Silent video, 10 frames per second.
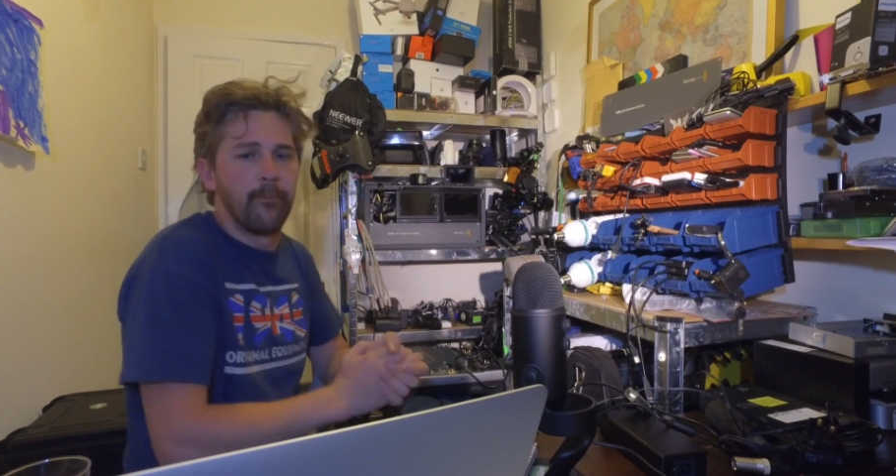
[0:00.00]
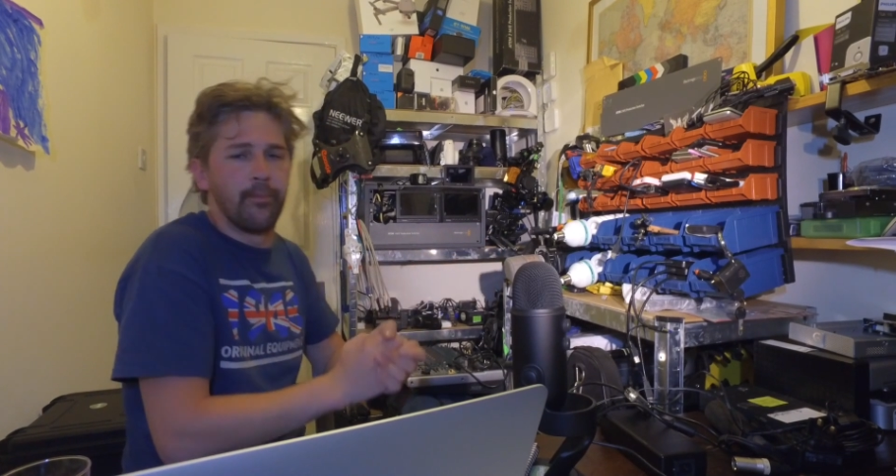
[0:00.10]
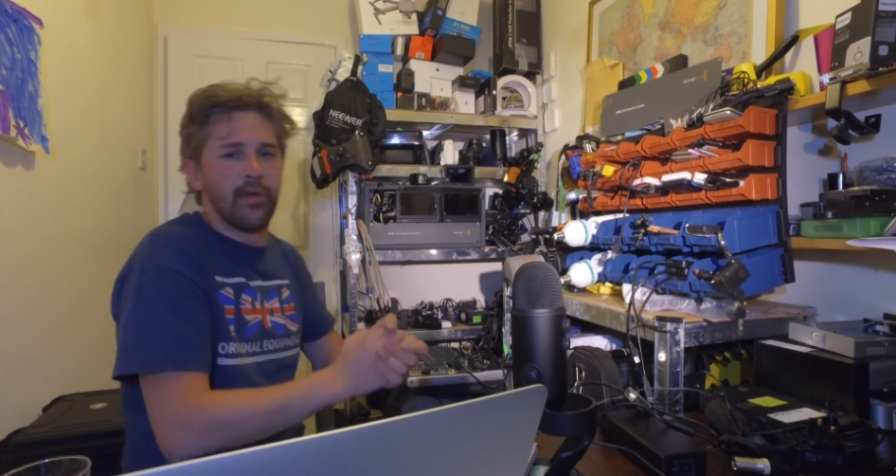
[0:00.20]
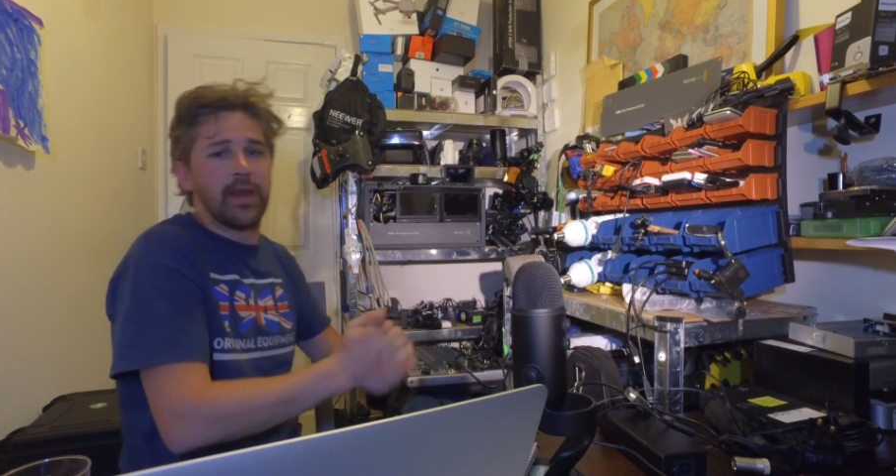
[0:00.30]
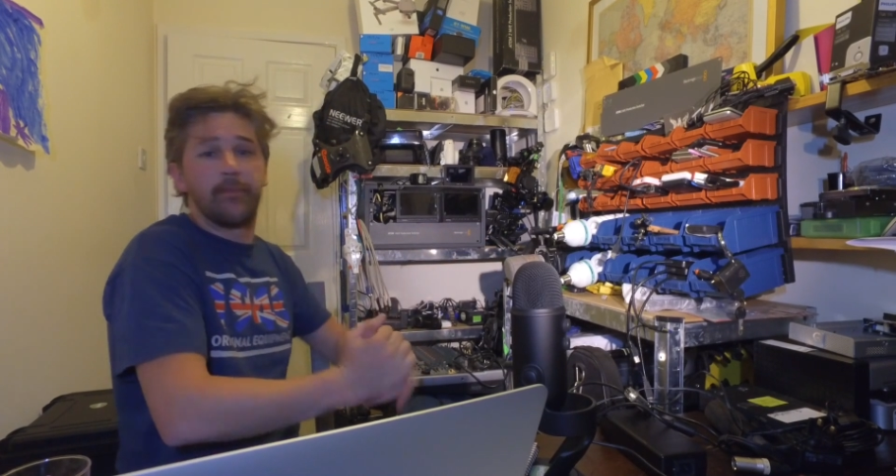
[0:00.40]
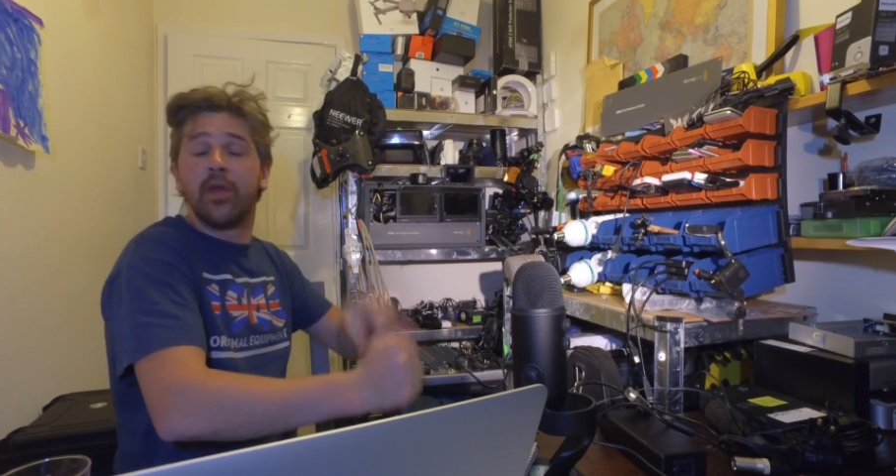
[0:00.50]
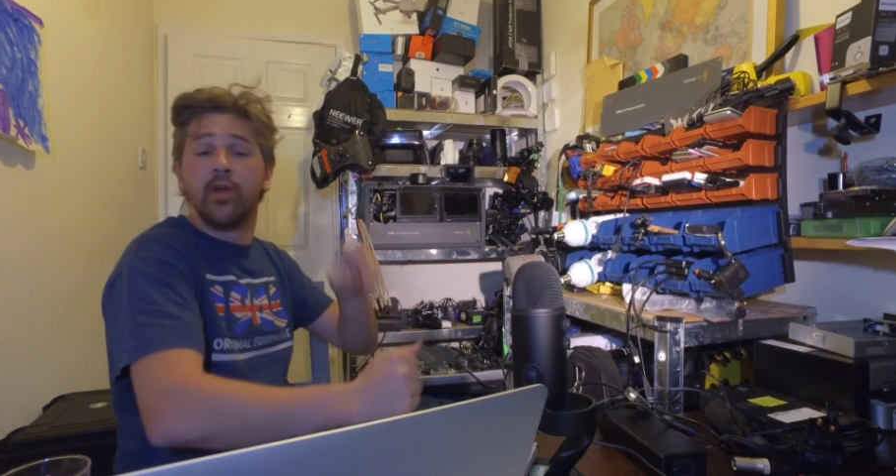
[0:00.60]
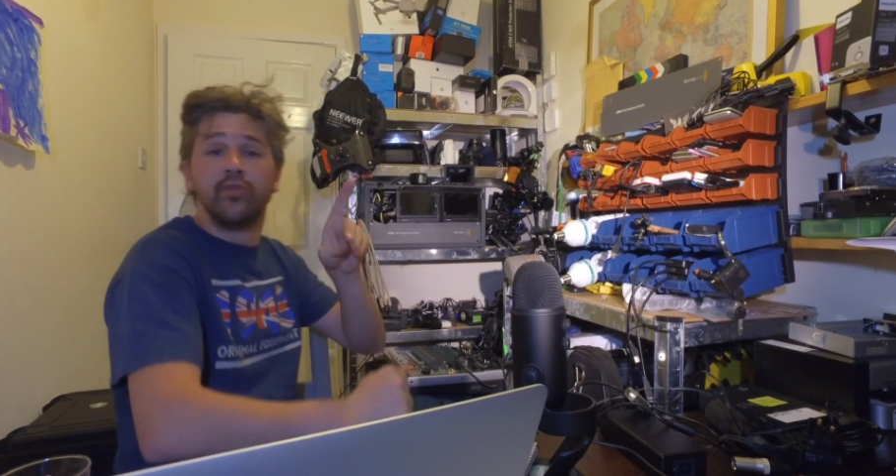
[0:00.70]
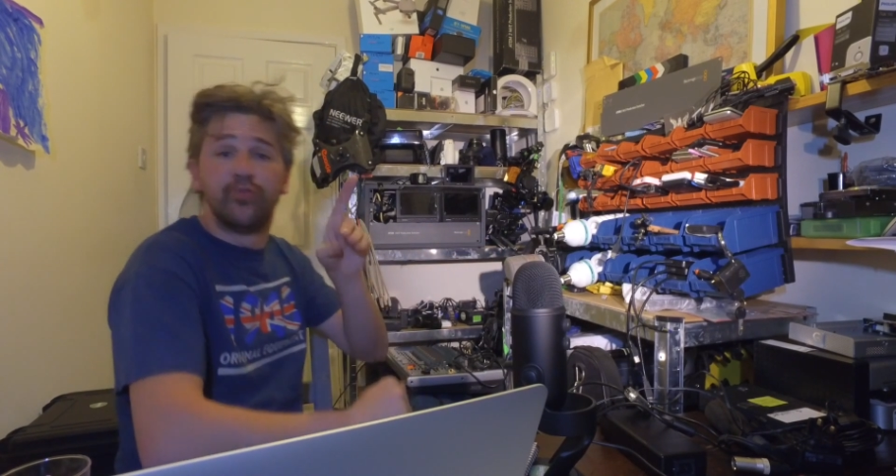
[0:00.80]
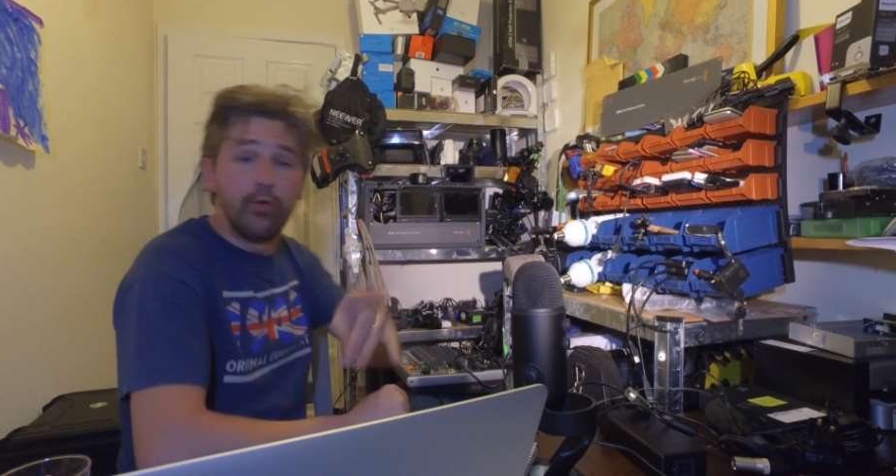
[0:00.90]
Brilliant.
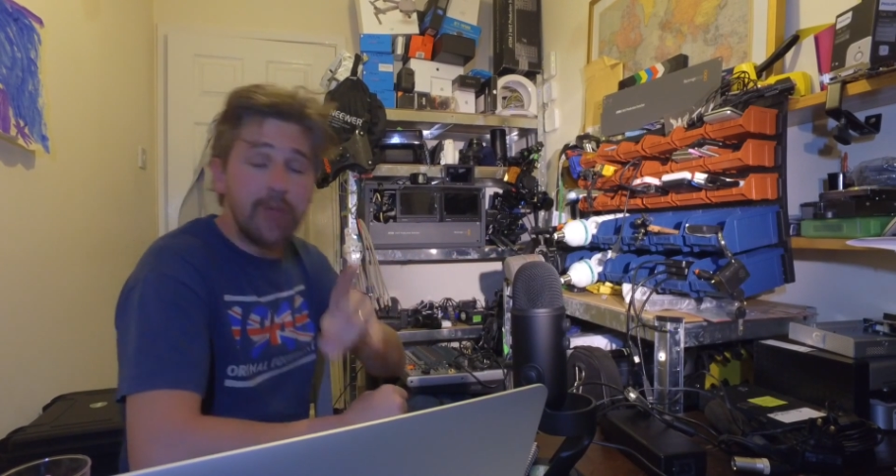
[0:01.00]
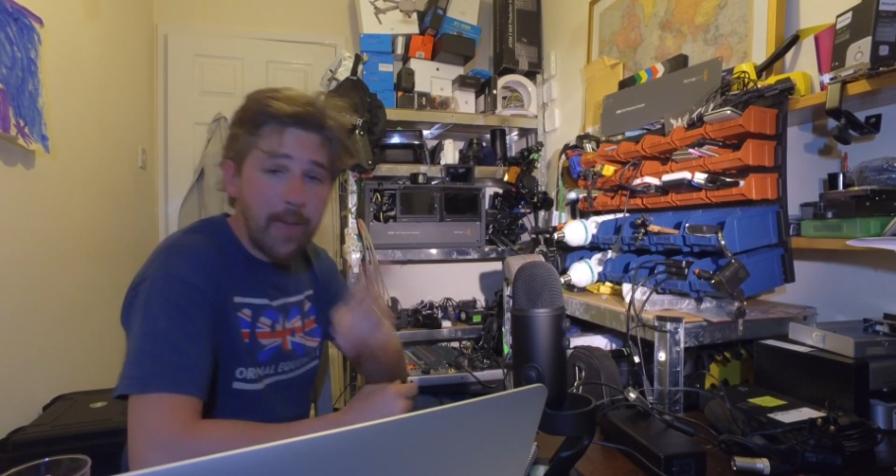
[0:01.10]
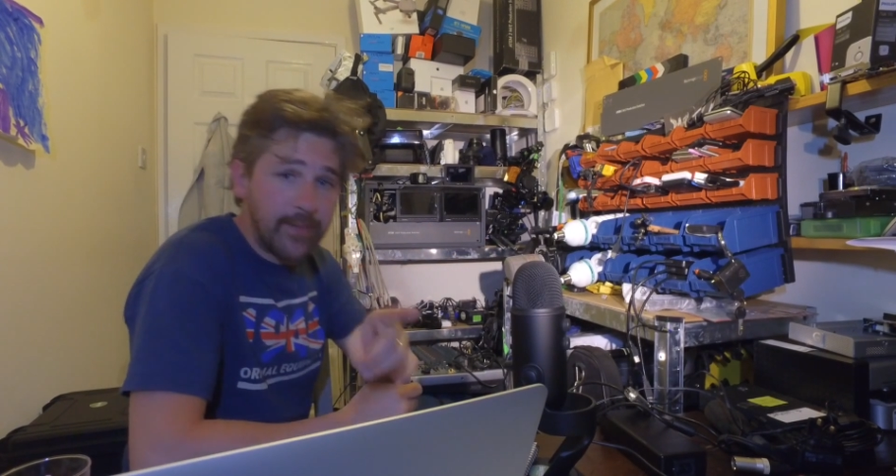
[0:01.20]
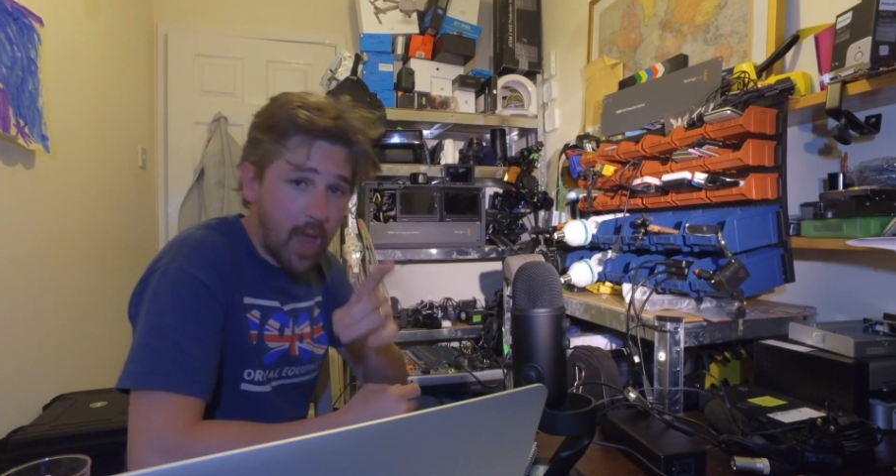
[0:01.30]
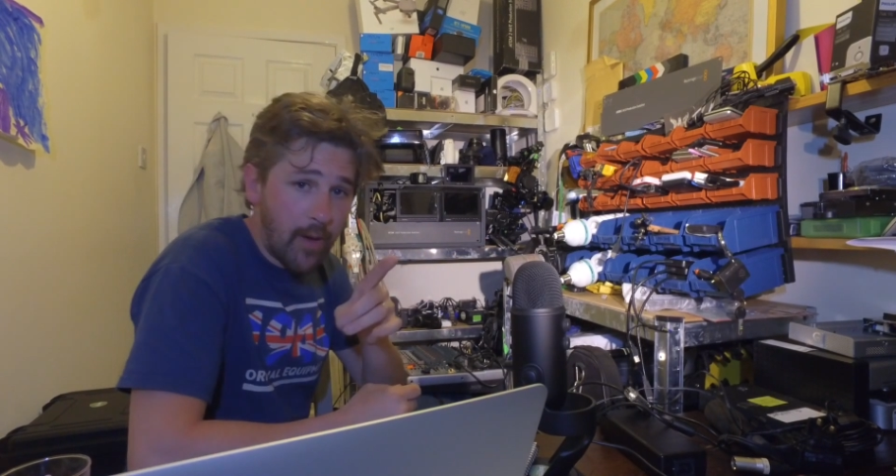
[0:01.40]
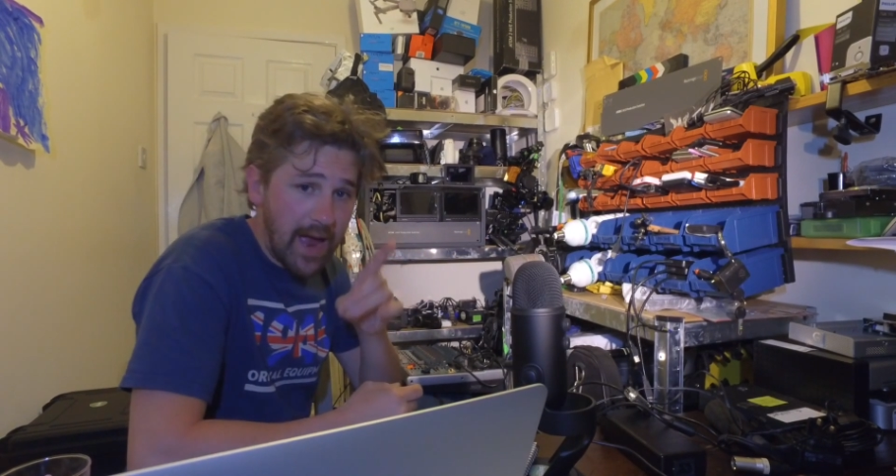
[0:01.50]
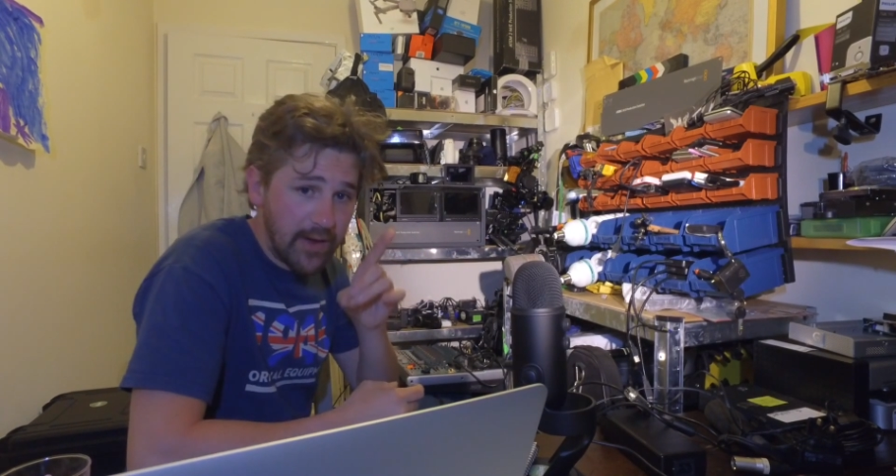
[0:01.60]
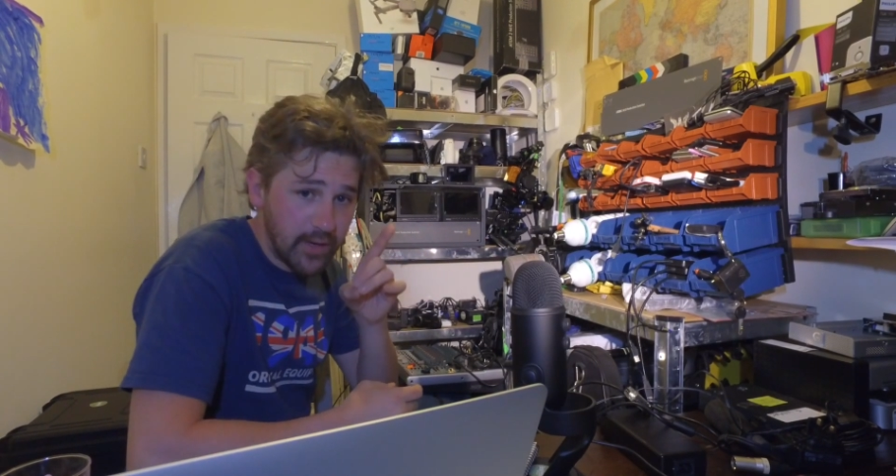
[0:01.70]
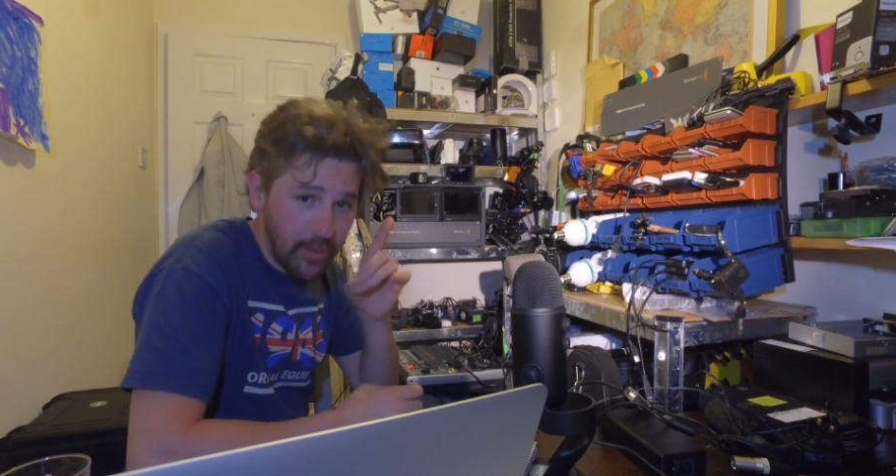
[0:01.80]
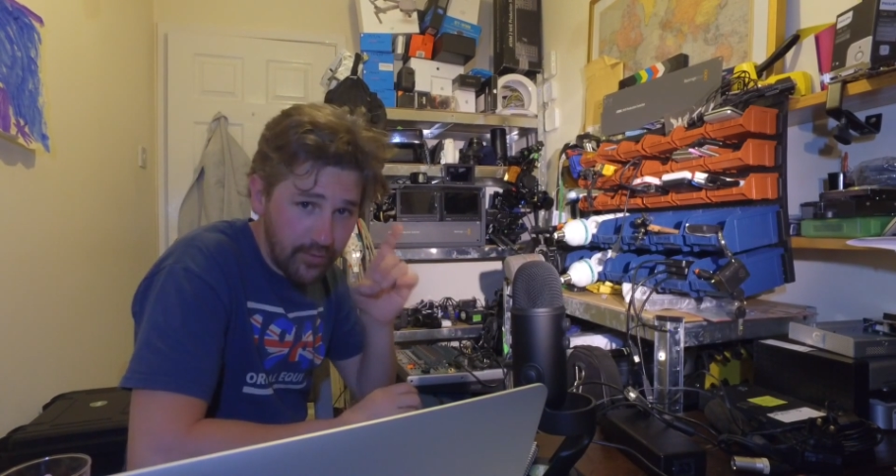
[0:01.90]
Do let me know how
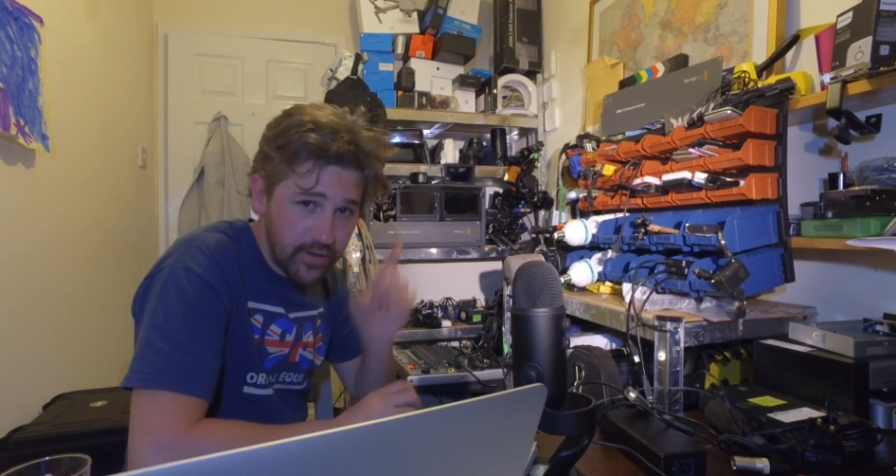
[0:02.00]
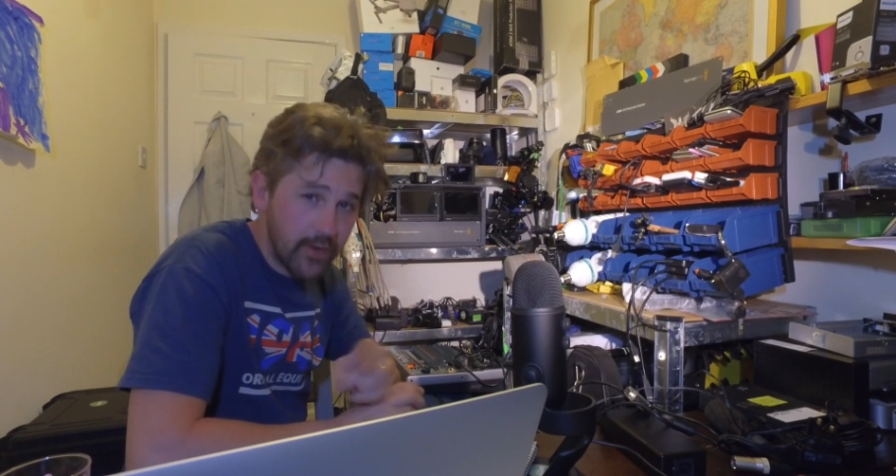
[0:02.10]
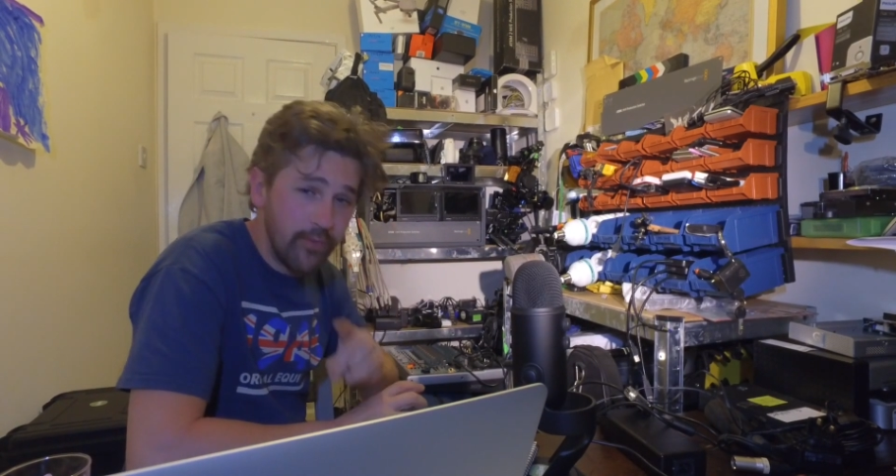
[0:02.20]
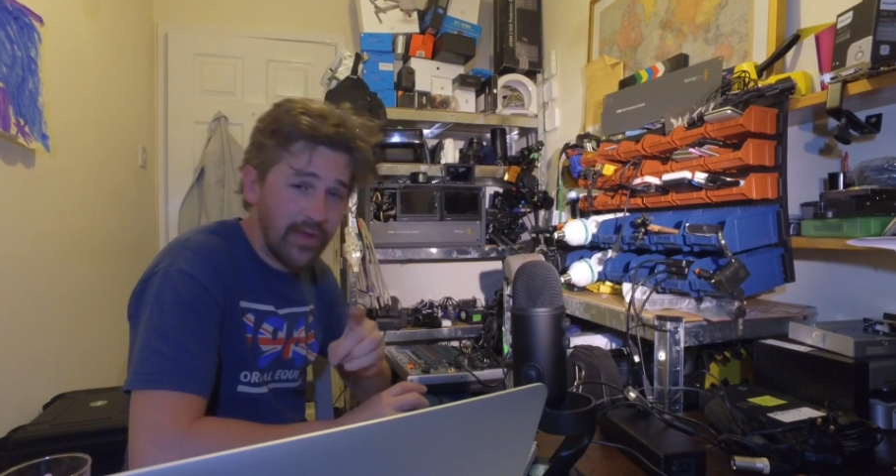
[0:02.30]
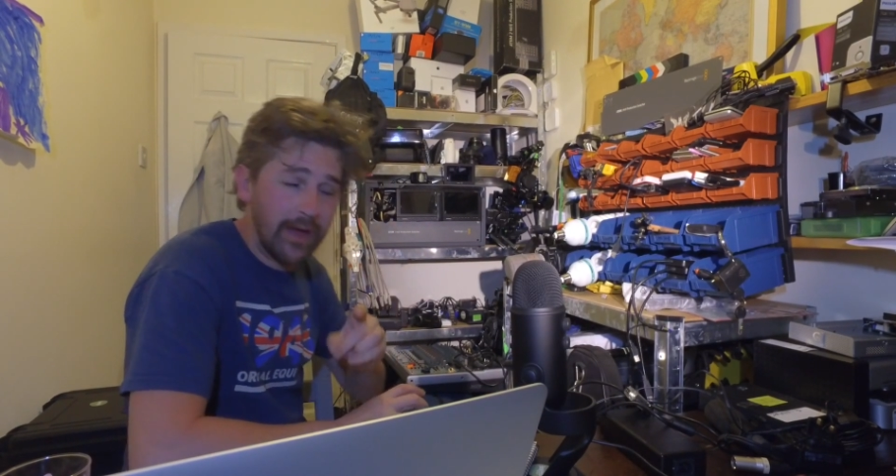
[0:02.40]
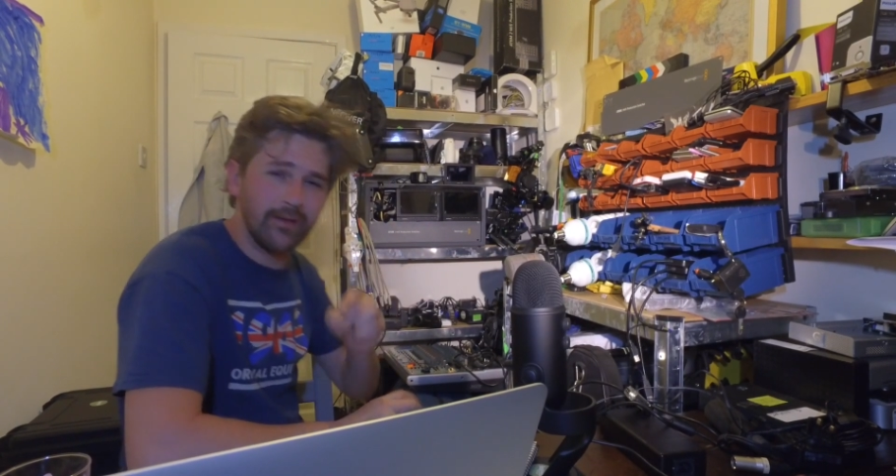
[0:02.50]
you're going to use that,